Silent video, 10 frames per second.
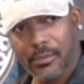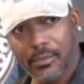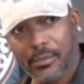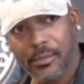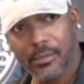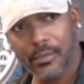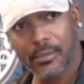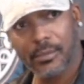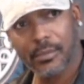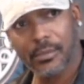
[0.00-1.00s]
dope
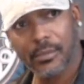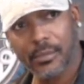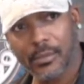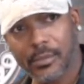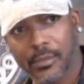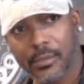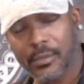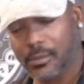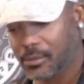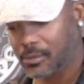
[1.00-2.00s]
tracks. But at the
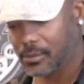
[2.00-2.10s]
time,